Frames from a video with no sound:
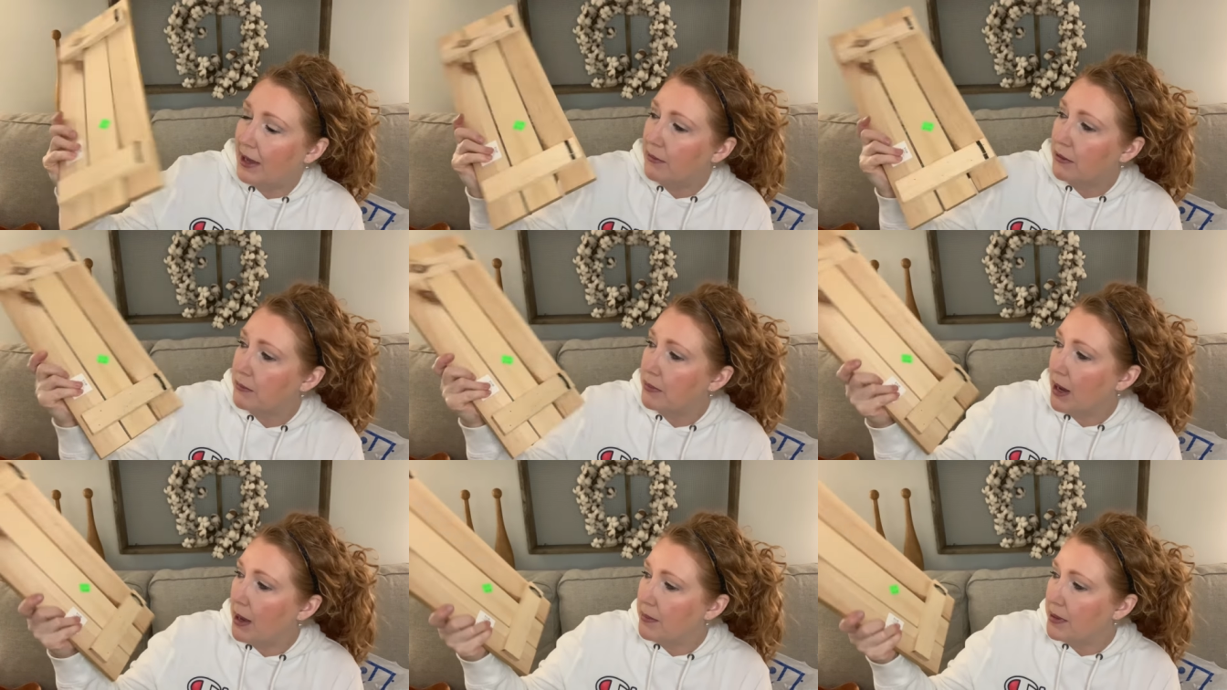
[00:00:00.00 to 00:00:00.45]

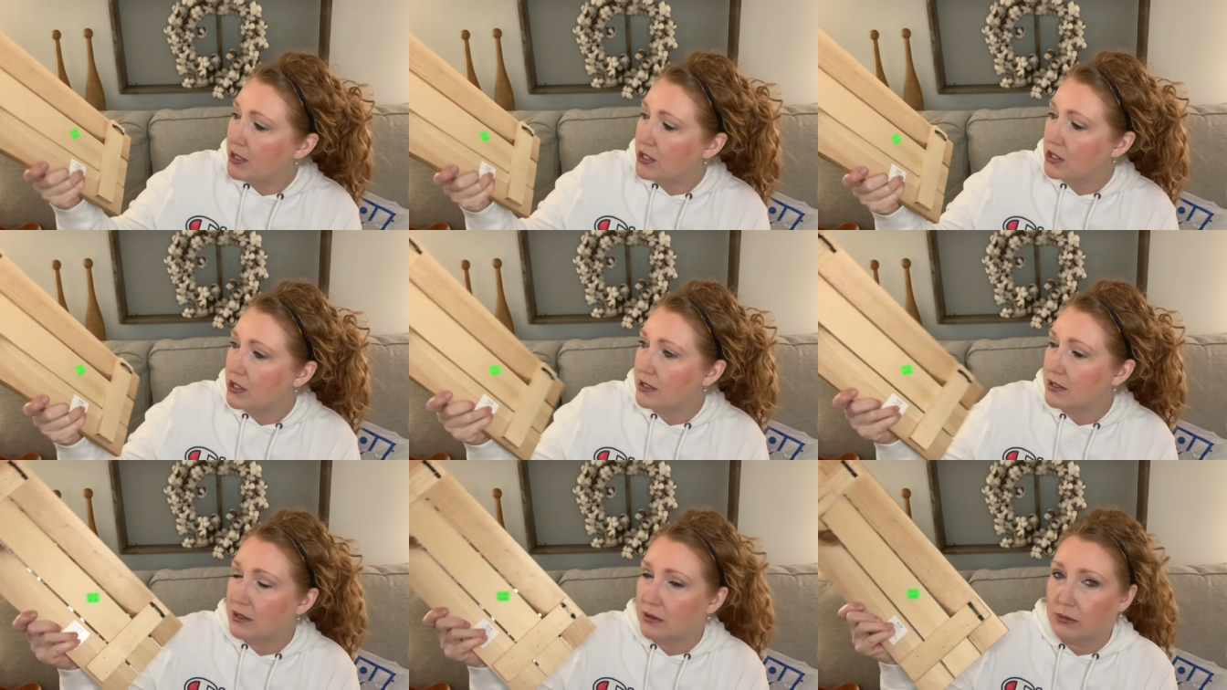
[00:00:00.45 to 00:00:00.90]
would probably
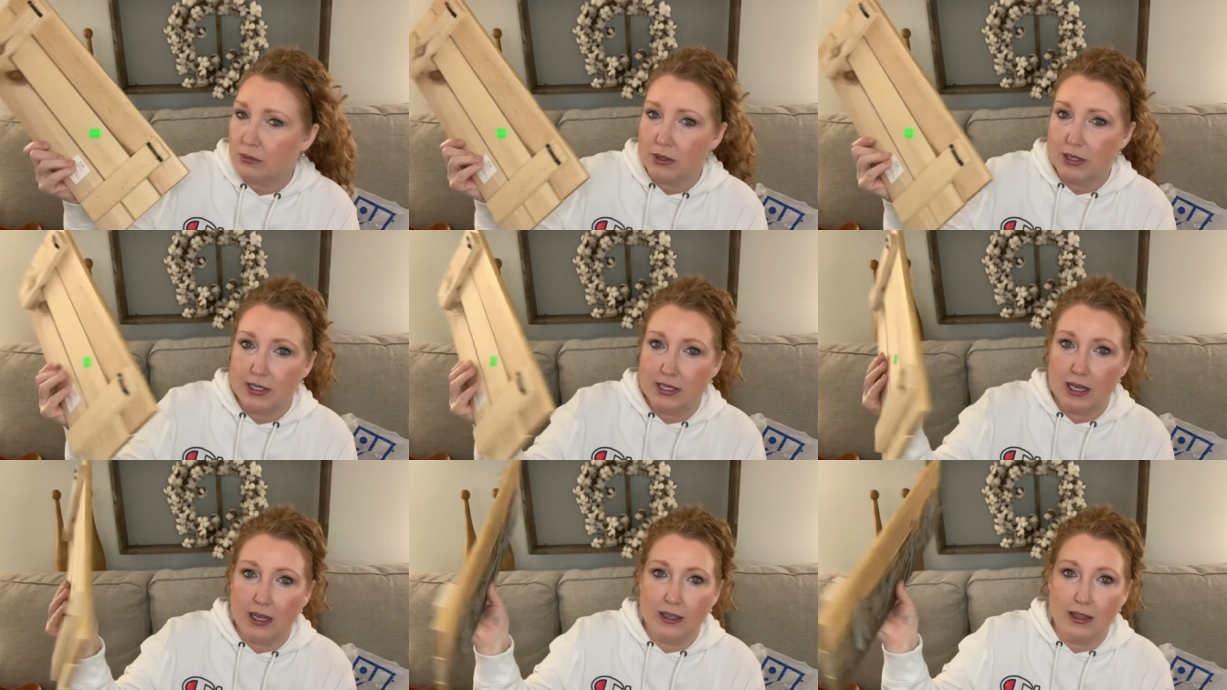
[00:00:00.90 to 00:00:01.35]
just
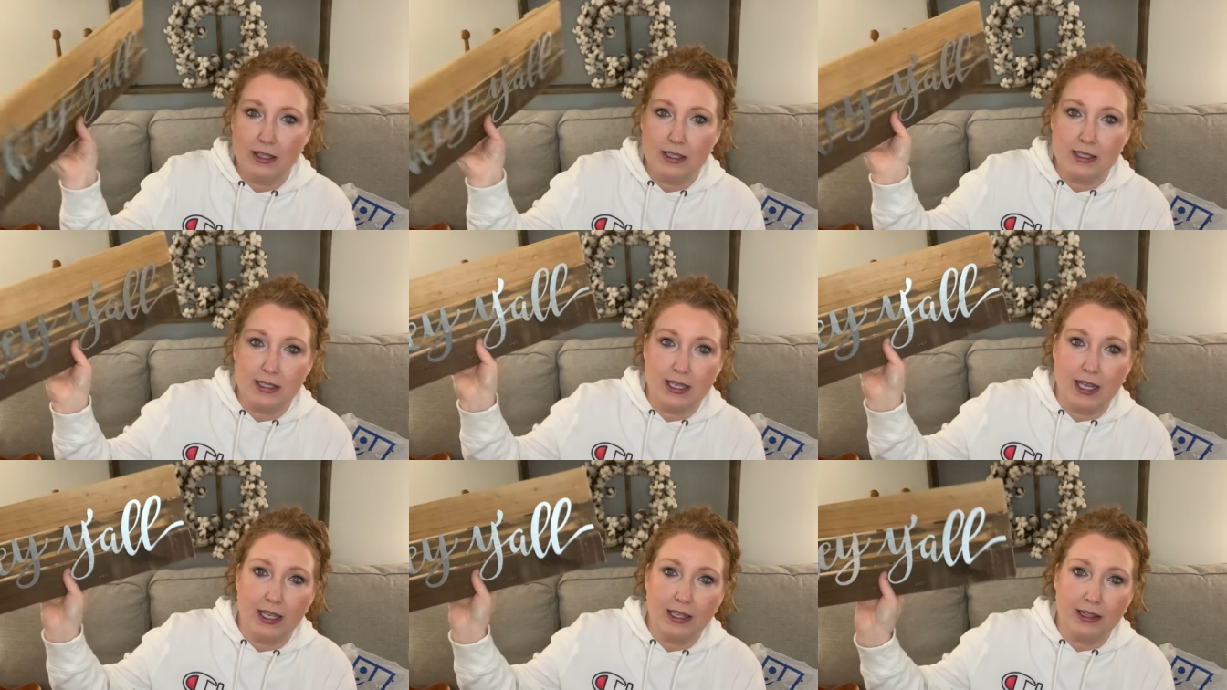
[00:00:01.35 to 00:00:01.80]
resell this,
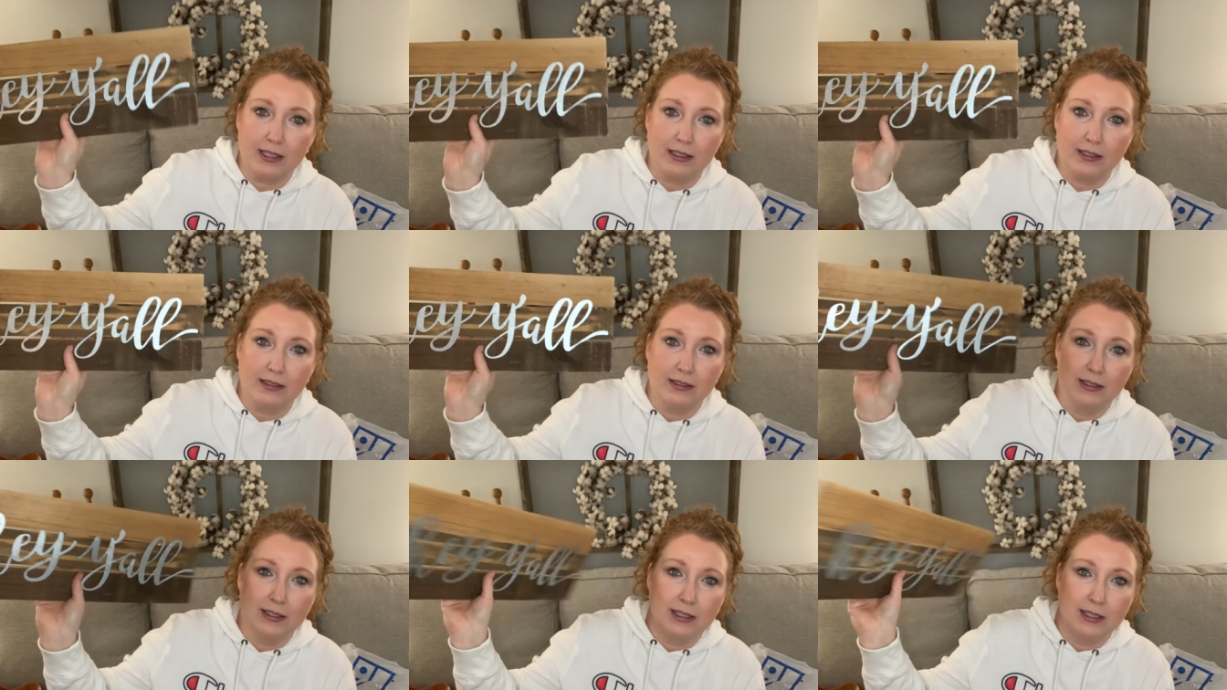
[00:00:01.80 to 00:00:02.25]
take
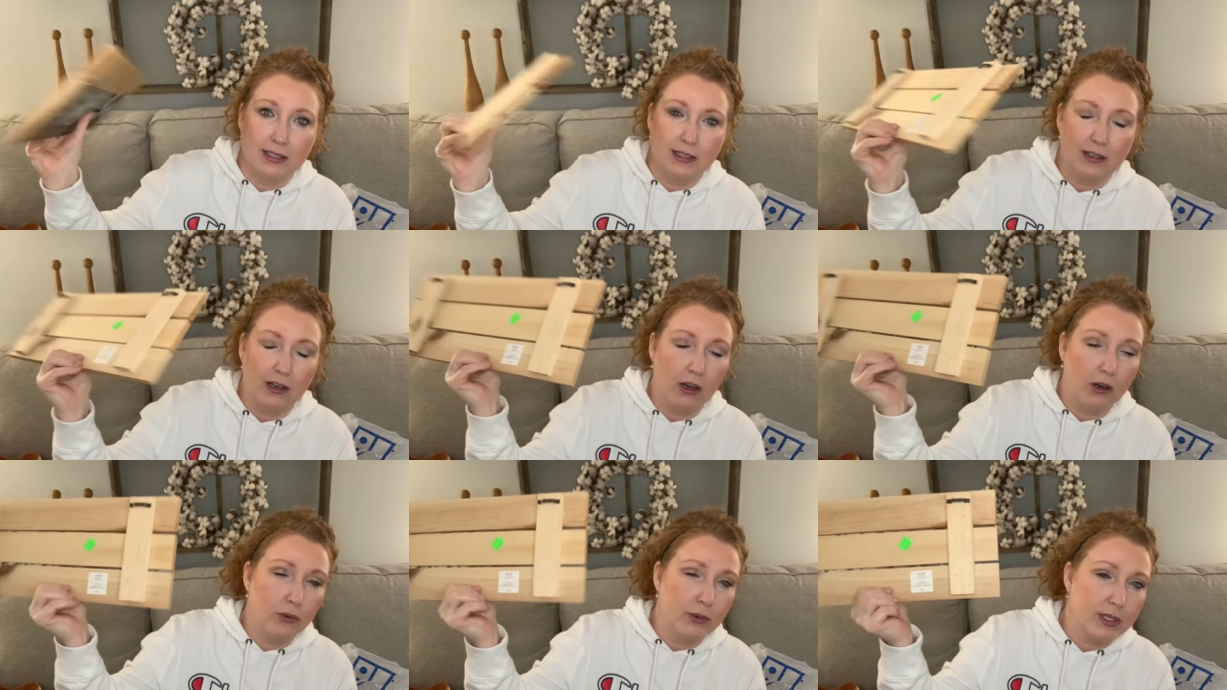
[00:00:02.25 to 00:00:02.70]
the,
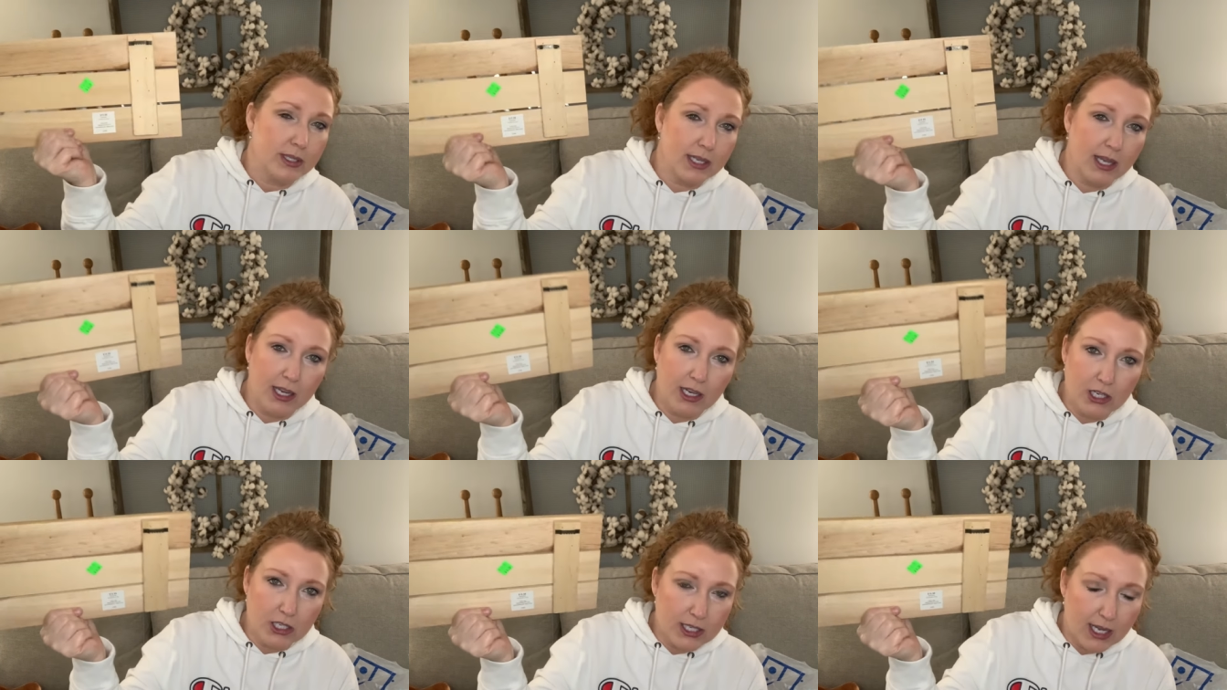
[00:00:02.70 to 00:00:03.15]
always
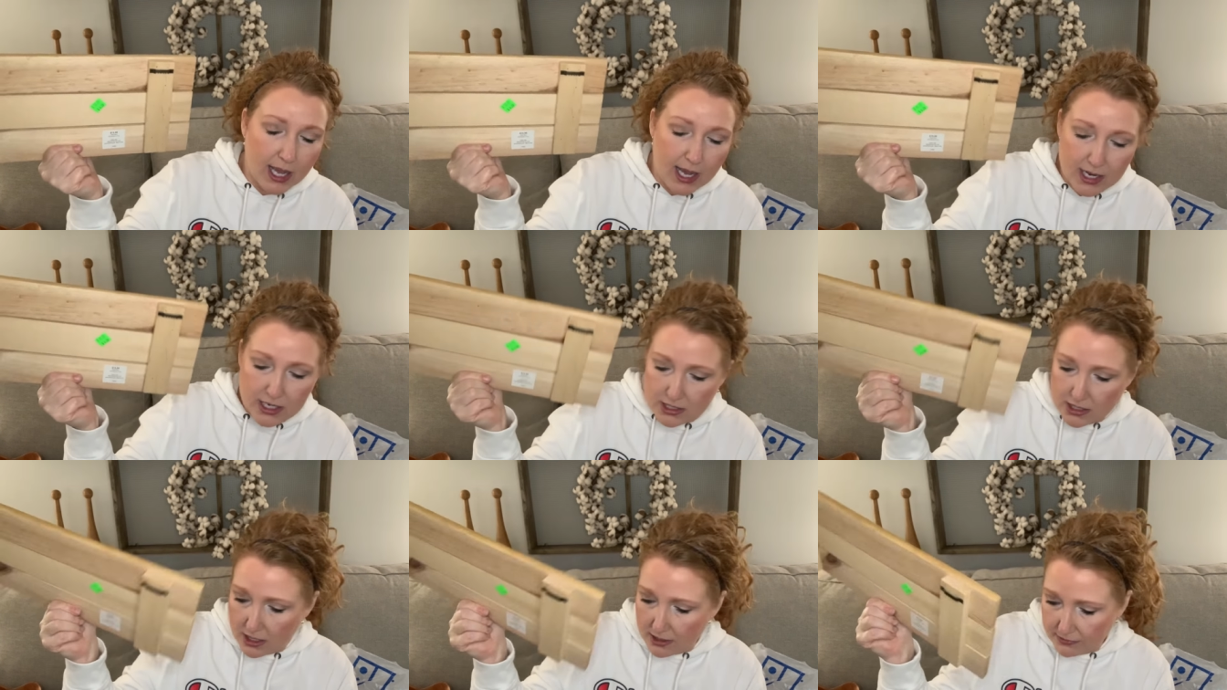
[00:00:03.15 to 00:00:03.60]
take your
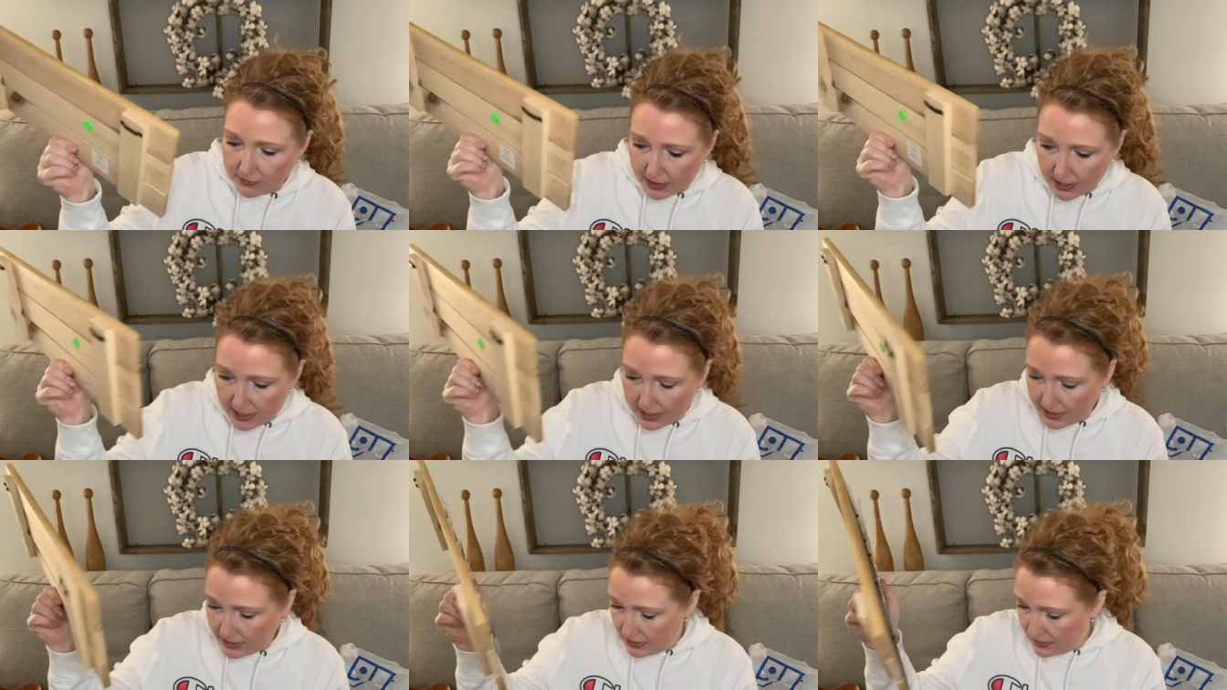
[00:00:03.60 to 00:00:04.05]
tags off
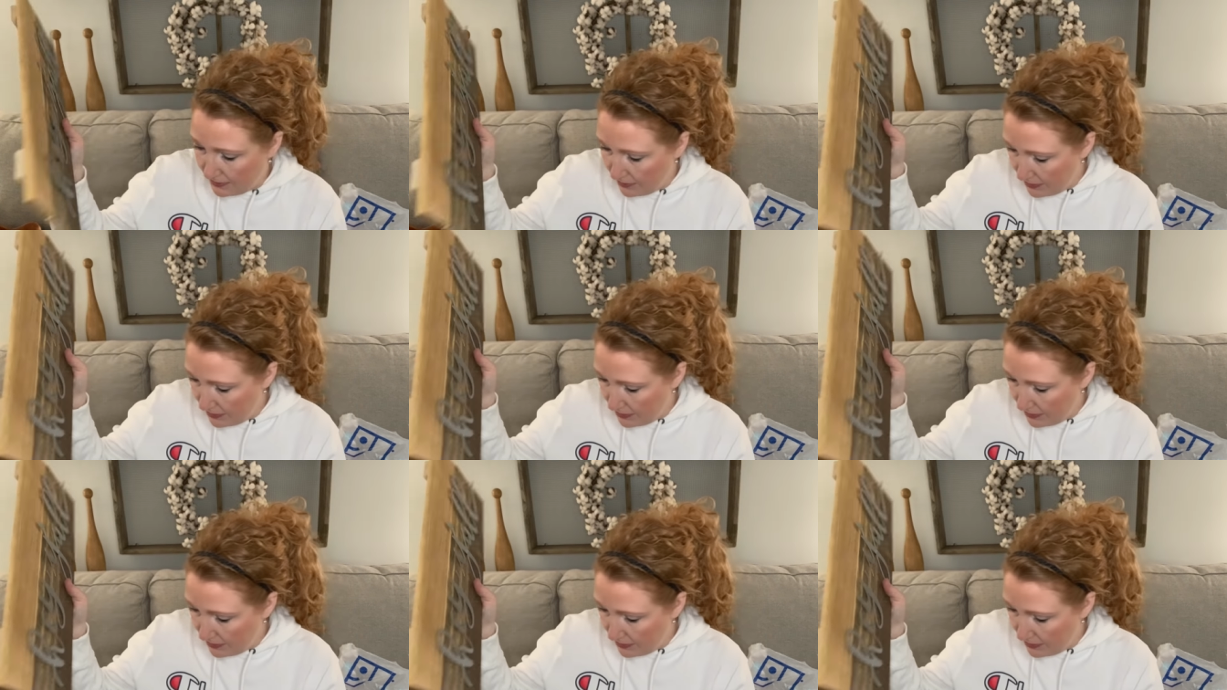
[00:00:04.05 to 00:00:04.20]
guys,